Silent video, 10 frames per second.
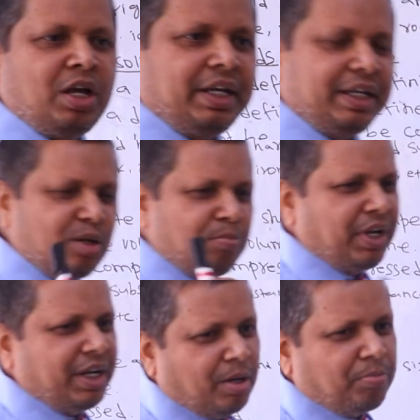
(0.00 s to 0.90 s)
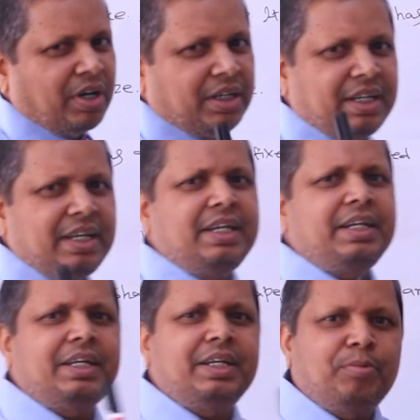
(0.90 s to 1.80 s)
is made up of
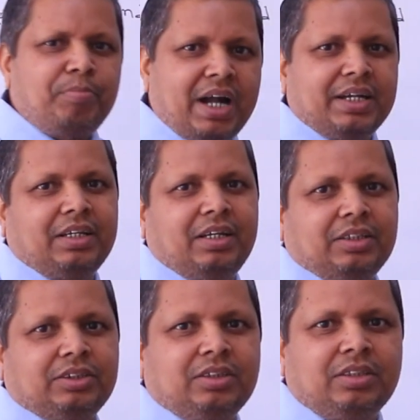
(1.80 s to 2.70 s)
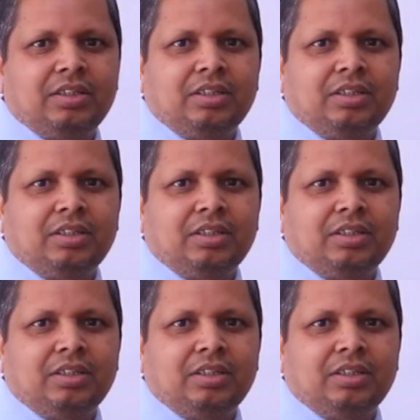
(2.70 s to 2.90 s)
teeny particles.